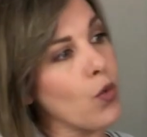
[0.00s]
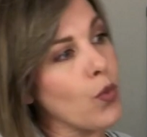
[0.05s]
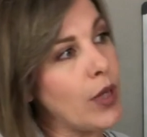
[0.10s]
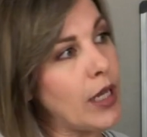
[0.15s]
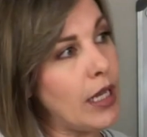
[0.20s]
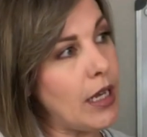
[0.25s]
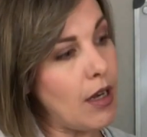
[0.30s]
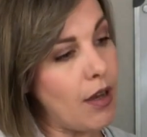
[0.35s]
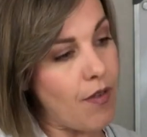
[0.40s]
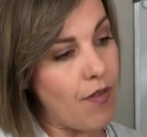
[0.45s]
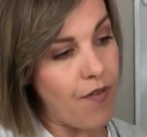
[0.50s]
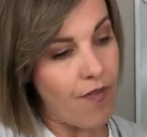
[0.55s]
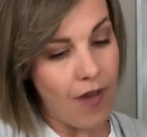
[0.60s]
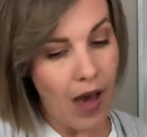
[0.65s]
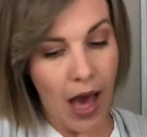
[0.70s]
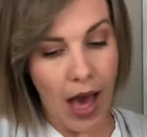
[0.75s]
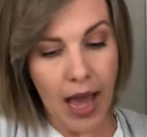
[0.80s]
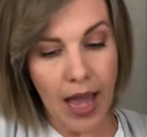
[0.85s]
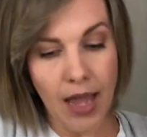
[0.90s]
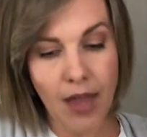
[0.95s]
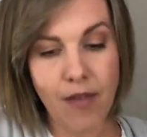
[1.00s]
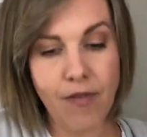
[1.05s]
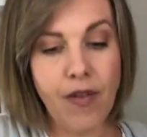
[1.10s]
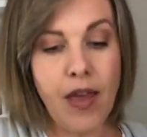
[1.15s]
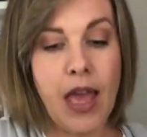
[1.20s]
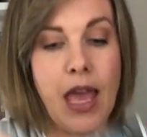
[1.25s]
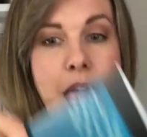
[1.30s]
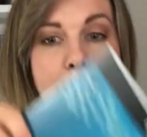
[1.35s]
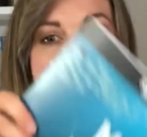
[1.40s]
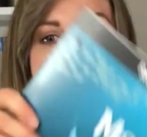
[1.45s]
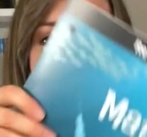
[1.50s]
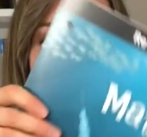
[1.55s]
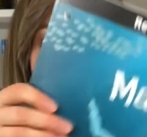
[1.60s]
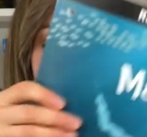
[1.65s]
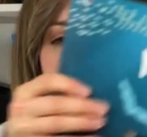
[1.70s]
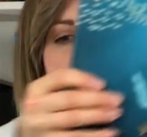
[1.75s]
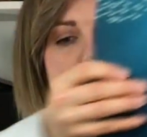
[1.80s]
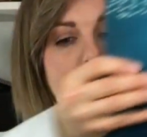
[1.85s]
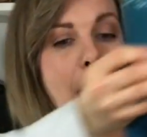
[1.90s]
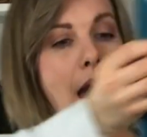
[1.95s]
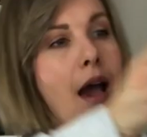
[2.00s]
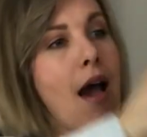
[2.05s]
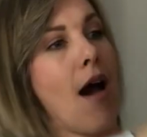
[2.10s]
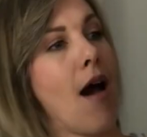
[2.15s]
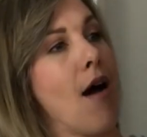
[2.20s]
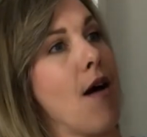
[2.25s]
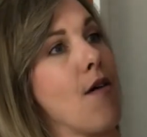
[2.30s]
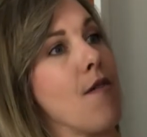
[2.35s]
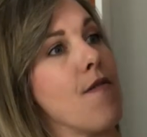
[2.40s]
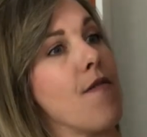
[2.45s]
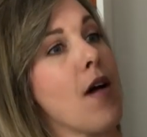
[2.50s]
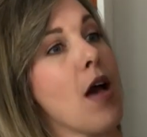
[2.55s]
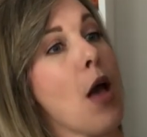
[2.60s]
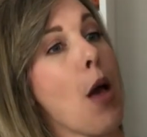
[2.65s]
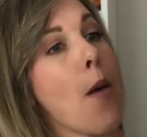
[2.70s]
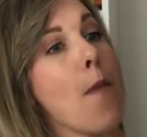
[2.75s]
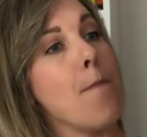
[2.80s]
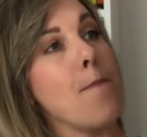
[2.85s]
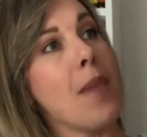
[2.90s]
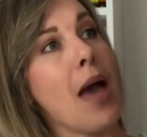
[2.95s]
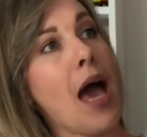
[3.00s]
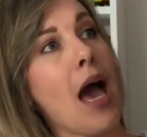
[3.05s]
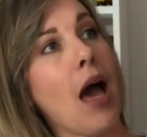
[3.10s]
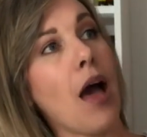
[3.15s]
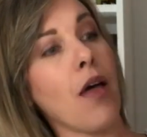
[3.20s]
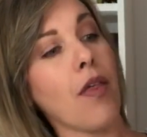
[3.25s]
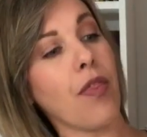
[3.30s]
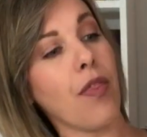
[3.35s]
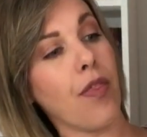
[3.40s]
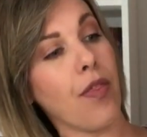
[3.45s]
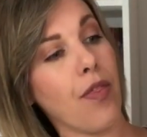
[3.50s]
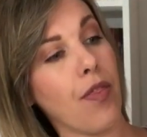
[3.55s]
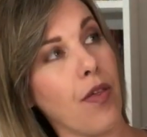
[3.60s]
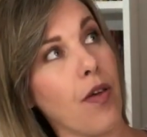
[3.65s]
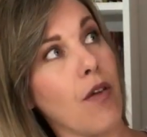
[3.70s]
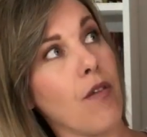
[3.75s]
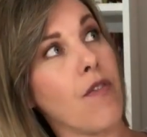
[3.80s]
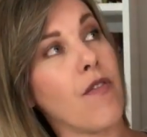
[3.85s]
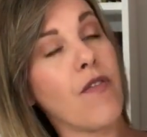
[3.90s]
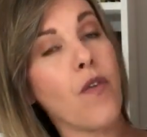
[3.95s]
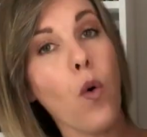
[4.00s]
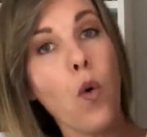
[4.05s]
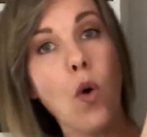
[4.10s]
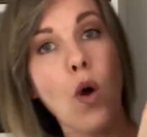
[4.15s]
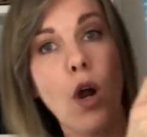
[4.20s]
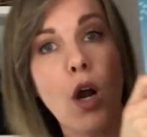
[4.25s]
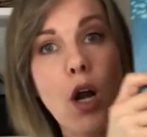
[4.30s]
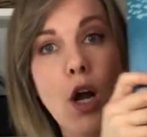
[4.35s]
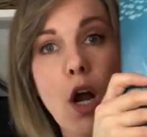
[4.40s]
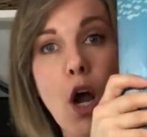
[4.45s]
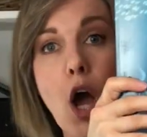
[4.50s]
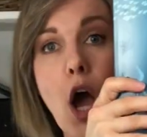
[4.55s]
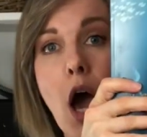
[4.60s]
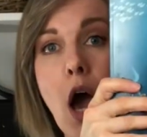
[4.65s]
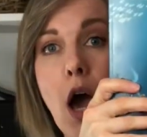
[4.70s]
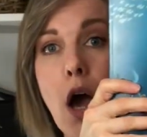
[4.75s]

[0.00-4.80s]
Reading 5, and we have Math for